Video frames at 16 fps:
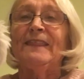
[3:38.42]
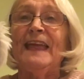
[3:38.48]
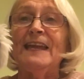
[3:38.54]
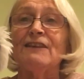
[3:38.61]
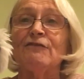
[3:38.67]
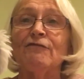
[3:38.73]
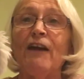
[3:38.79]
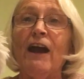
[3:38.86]

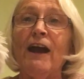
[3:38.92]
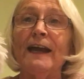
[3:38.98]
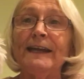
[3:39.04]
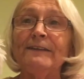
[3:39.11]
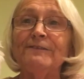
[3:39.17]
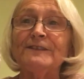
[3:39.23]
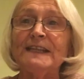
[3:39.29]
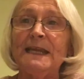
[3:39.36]
They
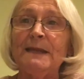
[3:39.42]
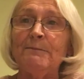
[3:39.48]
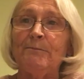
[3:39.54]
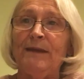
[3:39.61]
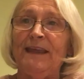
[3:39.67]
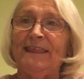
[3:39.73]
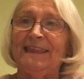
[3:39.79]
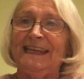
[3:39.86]
arrived
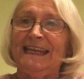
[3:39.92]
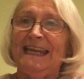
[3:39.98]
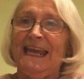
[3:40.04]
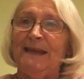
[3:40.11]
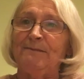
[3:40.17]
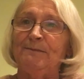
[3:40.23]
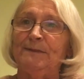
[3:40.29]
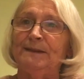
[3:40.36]
in
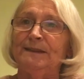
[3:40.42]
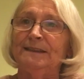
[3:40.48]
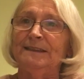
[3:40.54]
Bethlehem.